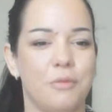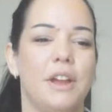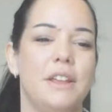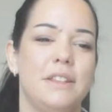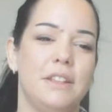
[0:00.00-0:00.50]

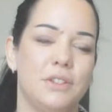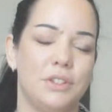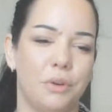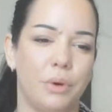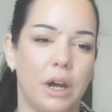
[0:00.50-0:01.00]
Why is this
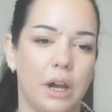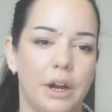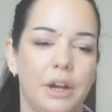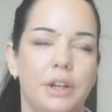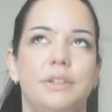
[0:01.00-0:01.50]
so
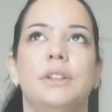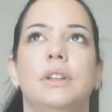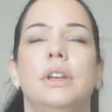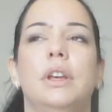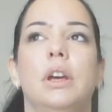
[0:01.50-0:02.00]
hard?
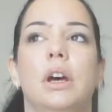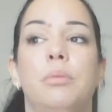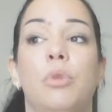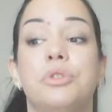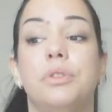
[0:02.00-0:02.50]

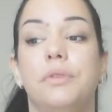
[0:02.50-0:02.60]
Most of the